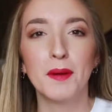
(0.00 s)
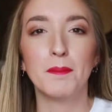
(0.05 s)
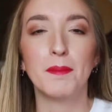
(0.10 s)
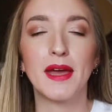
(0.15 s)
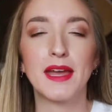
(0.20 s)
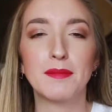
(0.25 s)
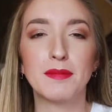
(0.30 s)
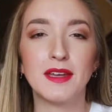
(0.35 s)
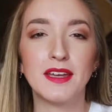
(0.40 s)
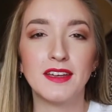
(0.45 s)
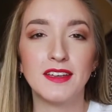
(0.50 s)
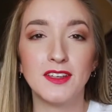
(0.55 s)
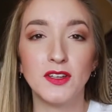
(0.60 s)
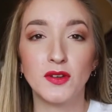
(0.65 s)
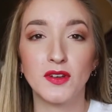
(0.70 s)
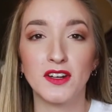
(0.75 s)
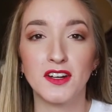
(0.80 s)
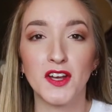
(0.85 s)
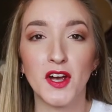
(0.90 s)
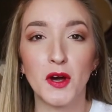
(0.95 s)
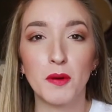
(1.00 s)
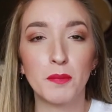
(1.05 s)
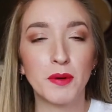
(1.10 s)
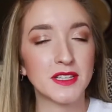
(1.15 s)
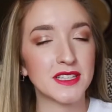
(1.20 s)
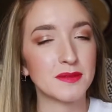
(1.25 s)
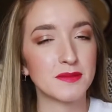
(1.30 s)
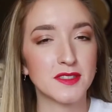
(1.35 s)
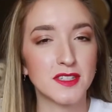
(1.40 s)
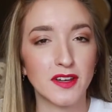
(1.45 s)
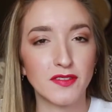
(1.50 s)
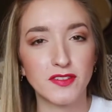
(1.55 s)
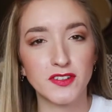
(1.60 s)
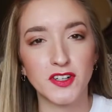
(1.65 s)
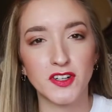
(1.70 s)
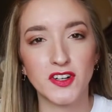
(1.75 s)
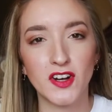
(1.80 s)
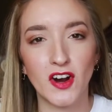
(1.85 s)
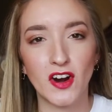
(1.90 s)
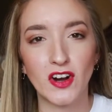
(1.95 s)
Maybe you can go put some stuff in
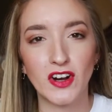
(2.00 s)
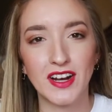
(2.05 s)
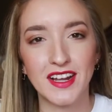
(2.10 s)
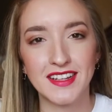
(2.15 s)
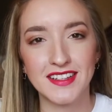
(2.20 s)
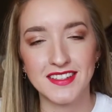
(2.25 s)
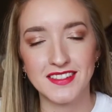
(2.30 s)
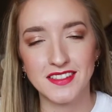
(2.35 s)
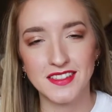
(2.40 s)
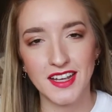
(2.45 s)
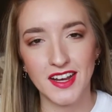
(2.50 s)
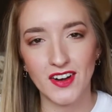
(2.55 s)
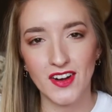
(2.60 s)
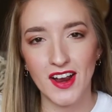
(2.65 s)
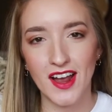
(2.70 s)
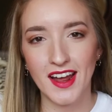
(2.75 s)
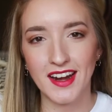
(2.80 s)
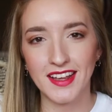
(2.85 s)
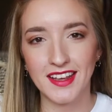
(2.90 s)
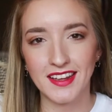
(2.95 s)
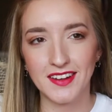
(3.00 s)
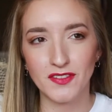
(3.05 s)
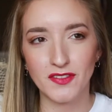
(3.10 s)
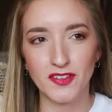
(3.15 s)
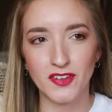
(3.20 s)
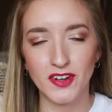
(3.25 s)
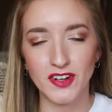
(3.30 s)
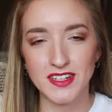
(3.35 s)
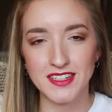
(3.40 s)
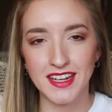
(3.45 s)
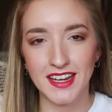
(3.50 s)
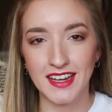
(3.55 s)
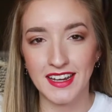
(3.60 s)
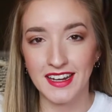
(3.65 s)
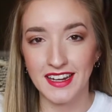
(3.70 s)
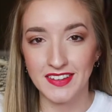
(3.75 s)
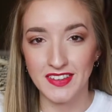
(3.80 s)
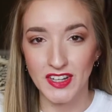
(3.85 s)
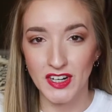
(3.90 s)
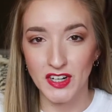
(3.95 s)
your cart and stare at it for a
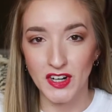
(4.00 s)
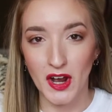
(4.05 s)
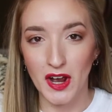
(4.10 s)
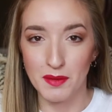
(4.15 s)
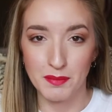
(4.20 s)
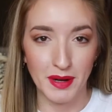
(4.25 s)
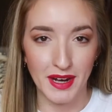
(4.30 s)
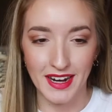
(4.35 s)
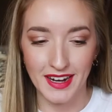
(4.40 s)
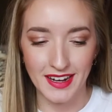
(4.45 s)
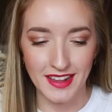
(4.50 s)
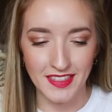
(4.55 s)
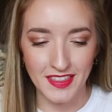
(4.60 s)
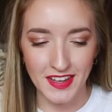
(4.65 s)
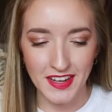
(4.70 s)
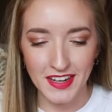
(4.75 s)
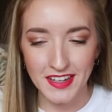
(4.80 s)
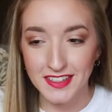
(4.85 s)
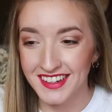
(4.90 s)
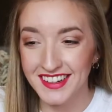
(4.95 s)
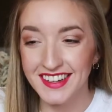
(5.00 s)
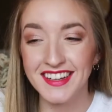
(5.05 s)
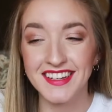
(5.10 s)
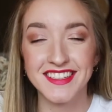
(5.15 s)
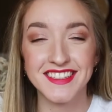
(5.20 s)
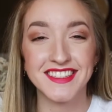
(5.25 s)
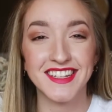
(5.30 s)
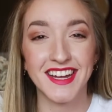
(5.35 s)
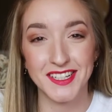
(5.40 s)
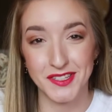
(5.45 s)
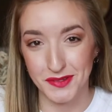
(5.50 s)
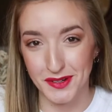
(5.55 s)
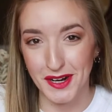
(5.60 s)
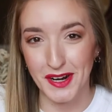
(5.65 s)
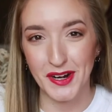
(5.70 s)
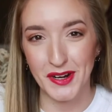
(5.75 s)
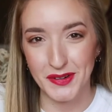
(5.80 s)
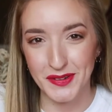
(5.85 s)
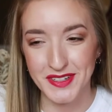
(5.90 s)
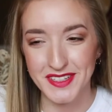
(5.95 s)
day and then not buy anything, because that's what
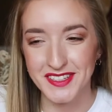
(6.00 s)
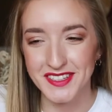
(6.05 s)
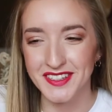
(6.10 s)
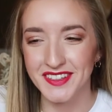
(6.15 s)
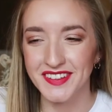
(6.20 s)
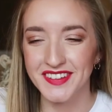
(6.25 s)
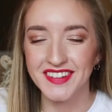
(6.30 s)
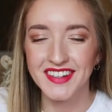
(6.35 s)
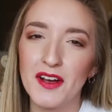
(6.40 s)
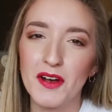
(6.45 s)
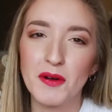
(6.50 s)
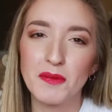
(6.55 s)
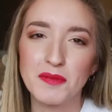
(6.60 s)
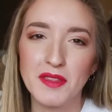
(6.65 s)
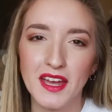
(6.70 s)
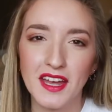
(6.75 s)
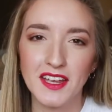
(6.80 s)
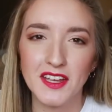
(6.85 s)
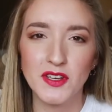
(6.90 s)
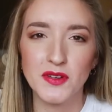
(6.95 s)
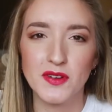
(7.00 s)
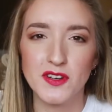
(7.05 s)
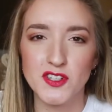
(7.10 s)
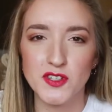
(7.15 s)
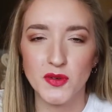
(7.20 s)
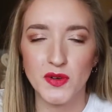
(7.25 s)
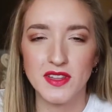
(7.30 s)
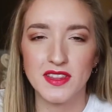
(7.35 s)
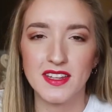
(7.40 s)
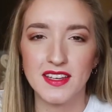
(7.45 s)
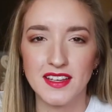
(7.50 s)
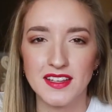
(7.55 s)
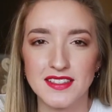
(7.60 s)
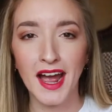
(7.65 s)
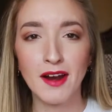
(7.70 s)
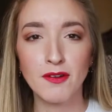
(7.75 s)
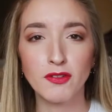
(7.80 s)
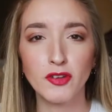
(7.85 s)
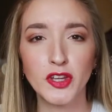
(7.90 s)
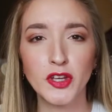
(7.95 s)
I always do. I hope that you enjoyed this.
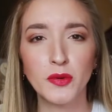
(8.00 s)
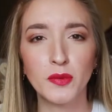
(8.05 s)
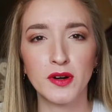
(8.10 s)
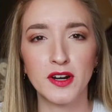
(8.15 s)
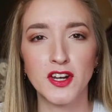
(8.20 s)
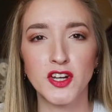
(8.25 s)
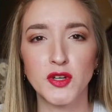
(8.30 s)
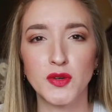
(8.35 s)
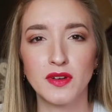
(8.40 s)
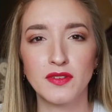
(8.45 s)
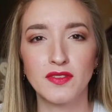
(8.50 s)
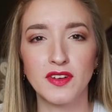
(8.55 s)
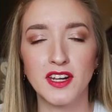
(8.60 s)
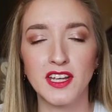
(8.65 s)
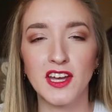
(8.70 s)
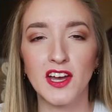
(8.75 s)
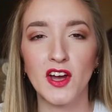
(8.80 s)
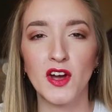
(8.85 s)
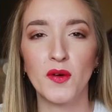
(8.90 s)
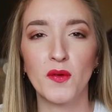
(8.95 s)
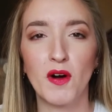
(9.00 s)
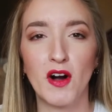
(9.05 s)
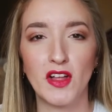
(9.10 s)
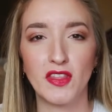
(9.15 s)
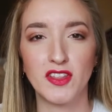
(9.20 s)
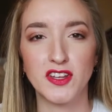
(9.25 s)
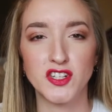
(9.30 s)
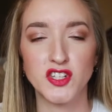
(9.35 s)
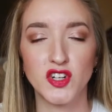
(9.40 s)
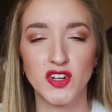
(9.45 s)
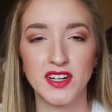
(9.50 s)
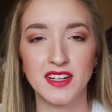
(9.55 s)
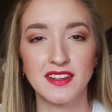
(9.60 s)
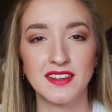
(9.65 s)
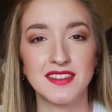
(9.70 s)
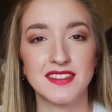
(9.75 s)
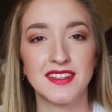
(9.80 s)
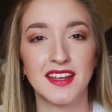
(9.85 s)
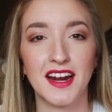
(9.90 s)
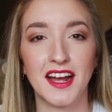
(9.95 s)
I really want to do a video on the
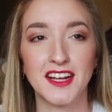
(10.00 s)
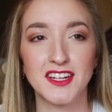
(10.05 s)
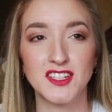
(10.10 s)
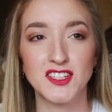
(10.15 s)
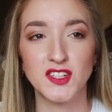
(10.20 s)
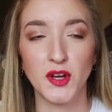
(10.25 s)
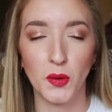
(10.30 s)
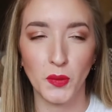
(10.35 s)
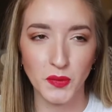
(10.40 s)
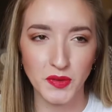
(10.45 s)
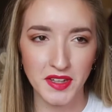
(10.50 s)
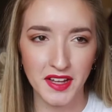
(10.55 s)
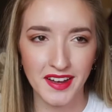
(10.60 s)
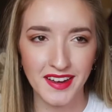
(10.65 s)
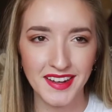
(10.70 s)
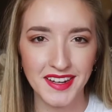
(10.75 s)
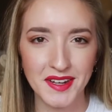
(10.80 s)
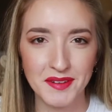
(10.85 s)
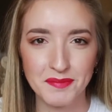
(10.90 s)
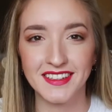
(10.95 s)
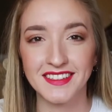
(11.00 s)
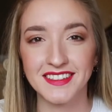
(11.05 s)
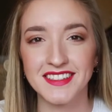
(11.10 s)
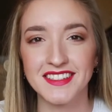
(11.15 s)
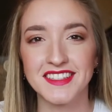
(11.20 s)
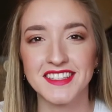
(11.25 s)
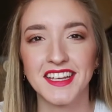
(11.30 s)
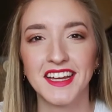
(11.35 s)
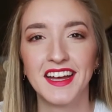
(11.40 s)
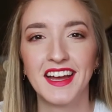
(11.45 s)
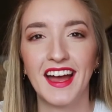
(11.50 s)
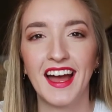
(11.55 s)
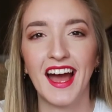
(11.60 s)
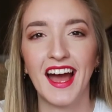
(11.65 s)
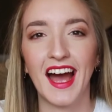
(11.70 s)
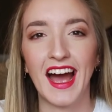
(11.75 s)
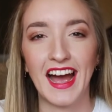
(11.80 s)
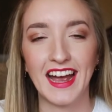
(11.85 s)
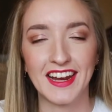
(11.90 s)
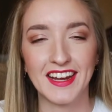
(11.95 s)
trends that I don't like, because
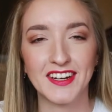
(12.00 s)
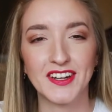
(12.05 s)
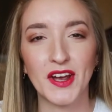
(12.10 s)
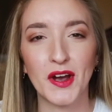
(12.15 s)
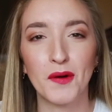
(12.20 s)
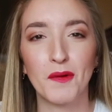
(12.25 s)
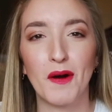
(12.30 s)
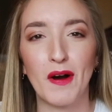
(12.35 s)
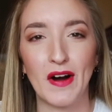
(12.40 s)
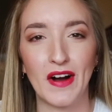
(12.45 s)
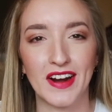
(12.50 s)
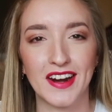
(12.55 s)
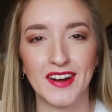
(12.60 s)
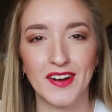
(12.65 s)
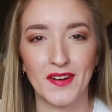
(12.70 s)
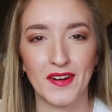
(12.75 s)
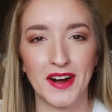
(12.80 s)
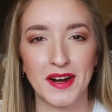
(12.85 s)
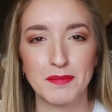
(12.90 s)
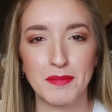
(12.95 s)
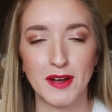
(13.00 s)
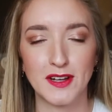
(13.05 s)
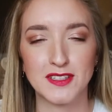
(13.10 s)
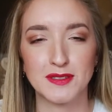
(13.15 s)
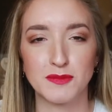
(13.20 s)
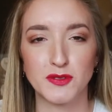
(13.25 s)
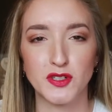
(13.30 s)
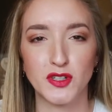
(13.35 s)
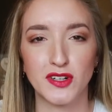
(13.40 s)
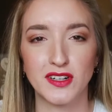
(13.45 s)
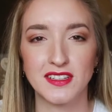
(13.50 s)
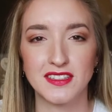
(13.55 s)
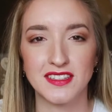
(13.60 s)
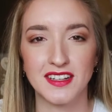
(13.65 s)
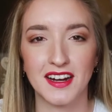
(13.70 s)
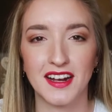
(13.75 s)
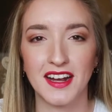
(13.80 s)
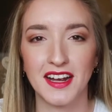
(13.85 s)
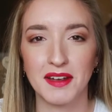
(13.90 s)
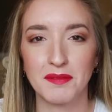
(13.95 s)
I could go on and on about some trends
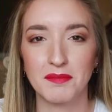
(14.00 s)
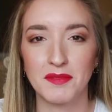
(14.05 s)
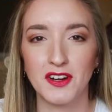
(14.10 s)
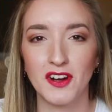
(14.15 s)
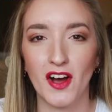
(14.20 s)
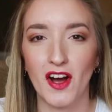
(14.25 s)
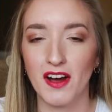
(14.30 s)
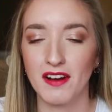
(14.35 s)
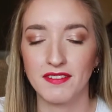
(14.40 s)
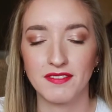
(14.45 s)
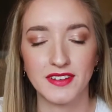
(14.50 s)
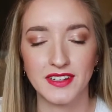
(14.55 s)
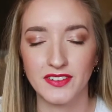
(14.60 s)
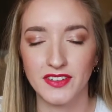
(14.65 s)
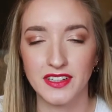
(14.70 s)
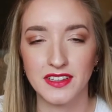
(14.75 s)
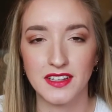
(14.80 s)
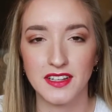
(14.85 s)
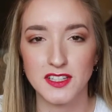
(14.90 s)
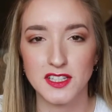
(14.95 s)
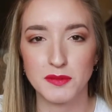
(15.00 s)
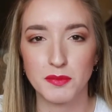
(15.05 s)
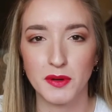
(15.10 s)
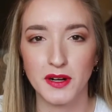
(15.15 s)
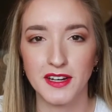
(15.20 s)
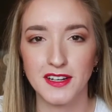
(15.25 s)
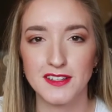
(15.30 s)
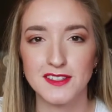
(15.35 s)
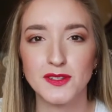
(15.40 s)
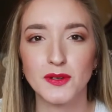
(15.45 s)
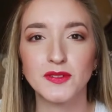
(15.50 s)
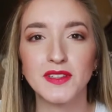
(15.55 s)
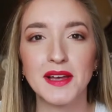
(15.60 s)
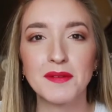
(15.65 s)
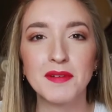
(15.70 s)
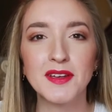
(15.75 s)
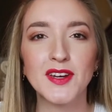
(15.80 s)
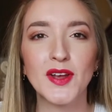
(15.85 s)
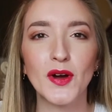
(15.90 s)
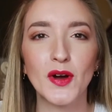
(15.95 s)
that I'm not feeling this spring. So
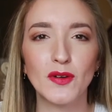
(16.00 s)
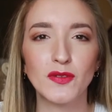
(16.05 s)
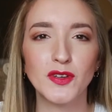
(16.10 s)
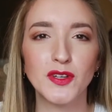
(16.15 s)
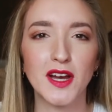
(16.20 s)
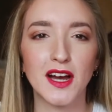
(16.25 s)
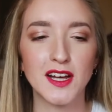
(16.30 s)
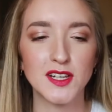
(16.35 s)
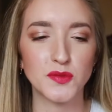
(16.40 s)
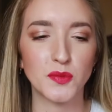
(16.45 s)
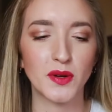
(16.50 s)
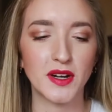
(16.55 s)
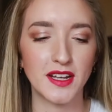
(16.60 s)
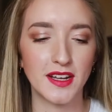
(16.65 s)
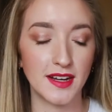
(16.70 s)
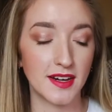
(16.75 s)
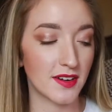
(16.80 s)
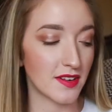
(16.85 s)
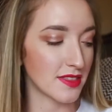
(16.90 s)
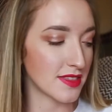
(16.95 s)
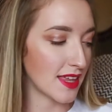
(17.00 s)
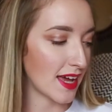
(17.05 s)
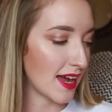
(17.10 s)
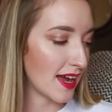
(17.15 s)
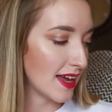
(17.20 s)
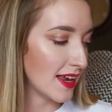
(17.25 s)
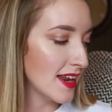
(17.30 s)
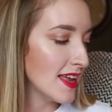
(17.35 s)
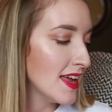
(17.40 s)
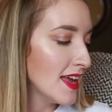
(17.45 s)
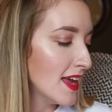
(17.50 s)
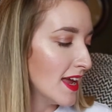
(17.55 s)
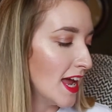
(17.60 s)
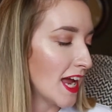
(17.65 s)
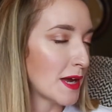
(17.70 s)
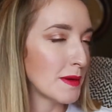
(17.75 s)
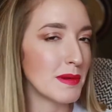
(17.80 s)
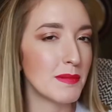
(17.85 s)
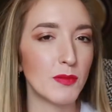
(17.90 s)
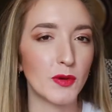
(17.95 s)
let me know if you guys want to hear that.
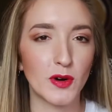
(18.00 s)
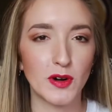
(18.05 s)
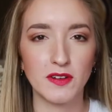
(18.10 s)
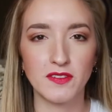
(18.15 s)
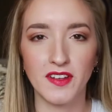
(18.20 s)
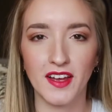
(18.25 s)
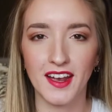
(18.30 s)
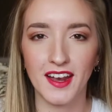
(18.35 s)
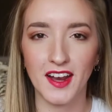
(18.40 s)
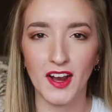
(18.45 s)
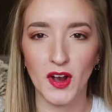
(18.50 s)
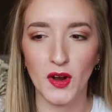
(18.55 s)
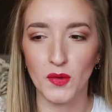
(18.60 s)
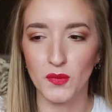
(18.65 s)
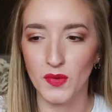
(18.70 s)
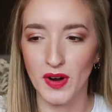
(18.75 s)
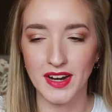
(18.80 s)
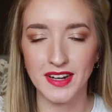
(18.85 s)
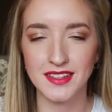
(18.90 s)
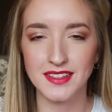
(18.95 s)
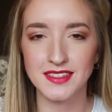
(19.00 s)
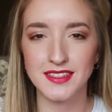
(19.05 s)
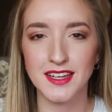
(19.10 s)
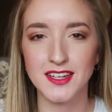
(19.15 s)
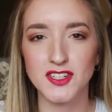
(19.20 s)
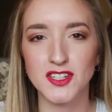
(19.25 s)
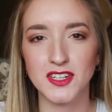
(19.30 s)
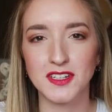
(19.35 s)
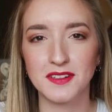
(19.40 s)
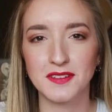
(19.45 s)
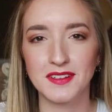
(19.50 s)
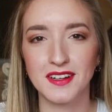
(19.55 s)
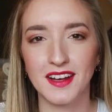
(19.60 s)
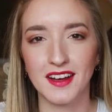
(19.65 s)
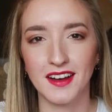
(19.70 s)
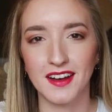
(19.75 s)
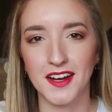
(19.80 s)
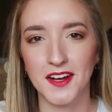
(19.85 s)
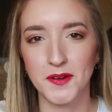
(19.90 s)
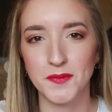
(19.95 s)
It could be more of like a rant session.
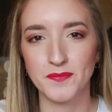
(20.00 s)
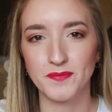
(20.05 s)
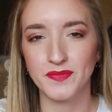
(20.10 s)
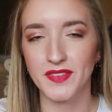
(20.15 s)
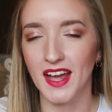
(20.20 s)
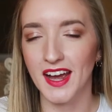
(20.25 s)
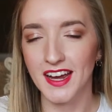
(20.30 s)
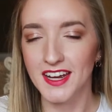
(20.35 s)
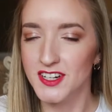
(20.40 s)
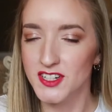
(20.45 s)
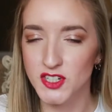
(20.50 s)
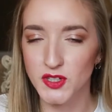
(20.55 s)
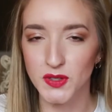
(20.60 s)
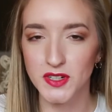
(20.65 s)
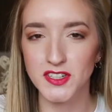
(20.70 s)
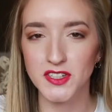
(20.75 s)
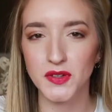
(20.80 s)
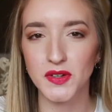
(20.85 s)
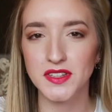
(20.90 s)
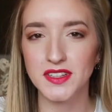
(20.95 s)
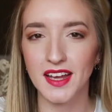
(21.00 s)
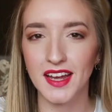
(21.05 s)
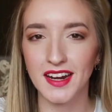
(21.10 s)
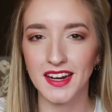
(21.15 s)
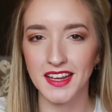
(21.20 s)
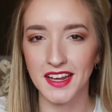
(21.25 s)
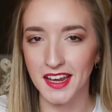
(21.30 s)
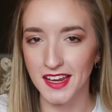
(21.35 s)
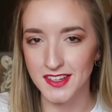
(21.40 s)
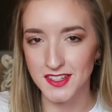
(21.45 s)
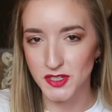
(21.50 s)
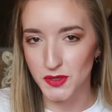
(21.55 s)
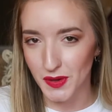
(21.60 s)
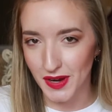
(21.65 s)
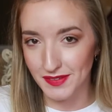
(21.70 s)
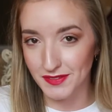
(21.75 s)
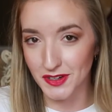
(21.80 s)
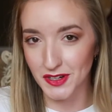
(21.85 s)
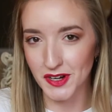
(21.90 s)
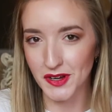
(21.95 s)
I enjoy doing that, in case you
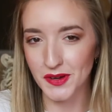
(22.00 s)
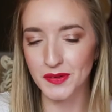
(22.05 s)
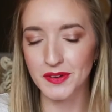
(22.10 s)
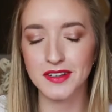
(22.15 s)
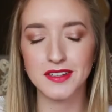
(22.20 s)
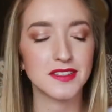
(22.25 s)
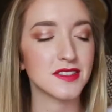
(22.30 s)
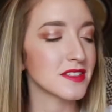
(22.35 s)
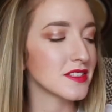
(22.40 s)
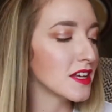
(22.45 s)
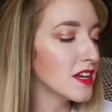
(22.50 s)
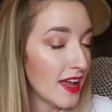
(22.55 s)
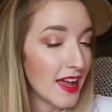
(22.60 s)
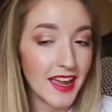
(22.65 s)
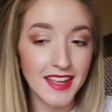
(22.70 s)
haven't noticed.